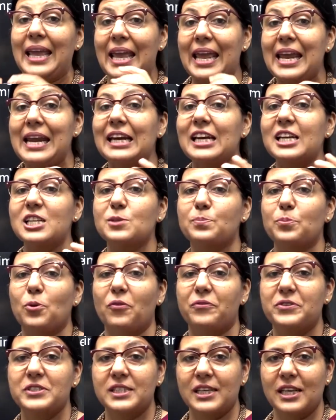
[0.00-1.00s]
English
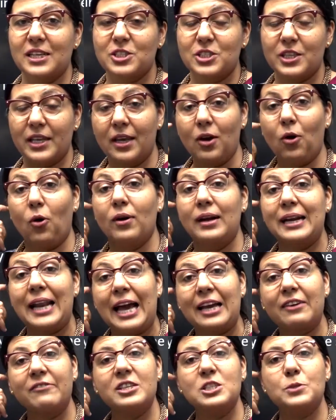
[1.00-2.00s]
proficiency or
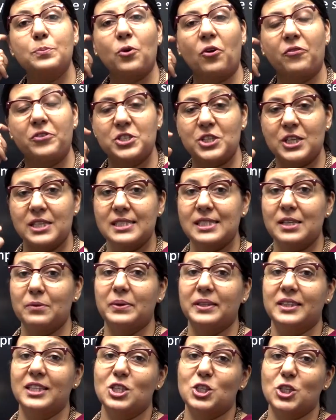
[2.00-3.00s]
language proficiency
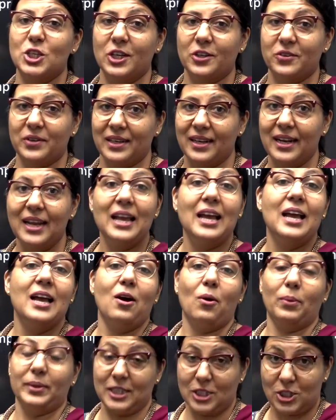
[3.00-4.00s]
with the children,
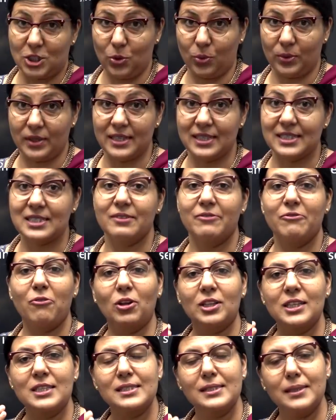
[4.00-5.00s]
with the students, for
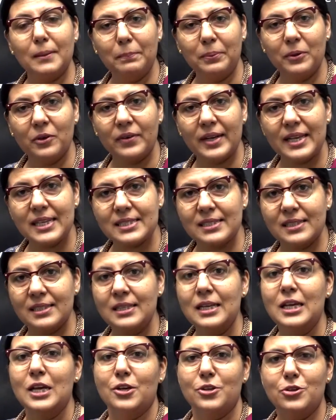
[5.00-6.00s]
the simple
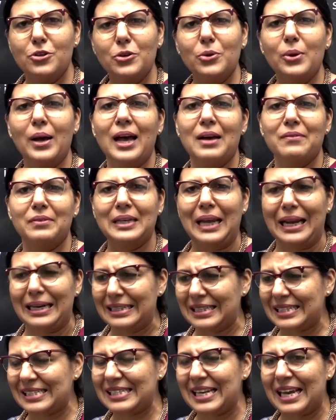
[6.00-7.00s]
reason, do you have an
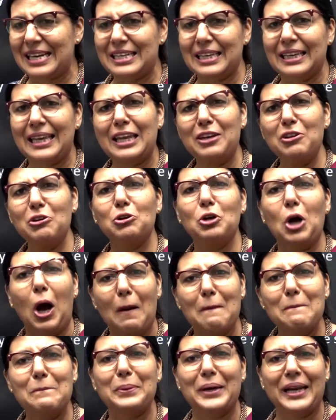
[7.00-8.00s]
understanding? Can you
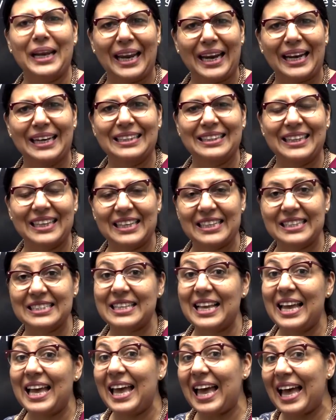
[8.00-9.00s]
comprehend things?
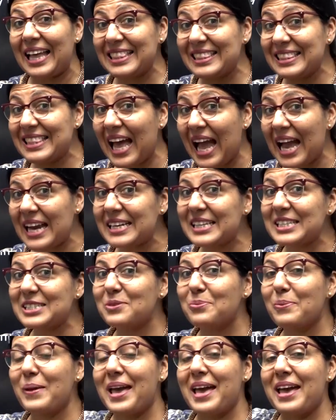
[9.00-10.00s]
And that
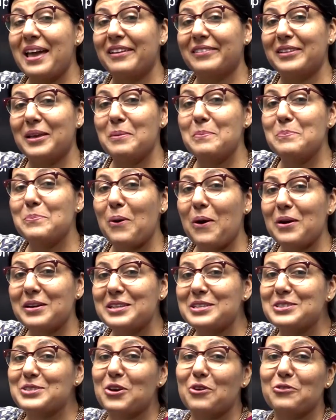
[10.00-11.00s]
is where the
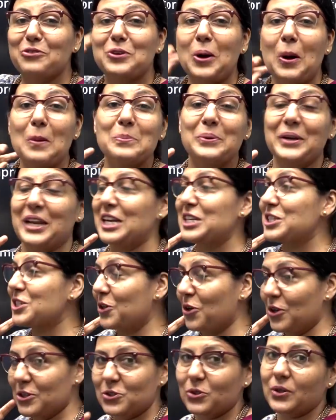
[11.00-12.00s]
importance of
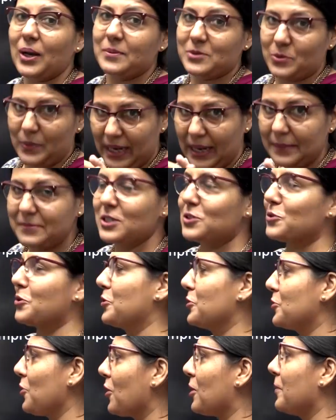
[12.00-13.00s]
comprehension also comes. Well, I'm just going
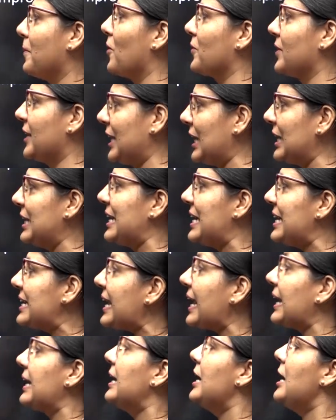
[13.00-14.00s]
to talk about it in
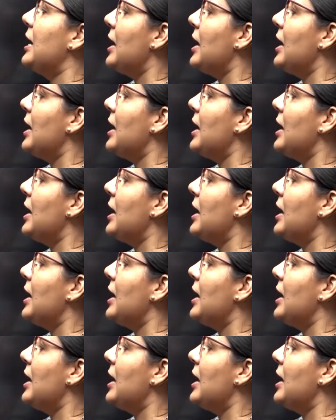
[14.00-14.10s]
detail.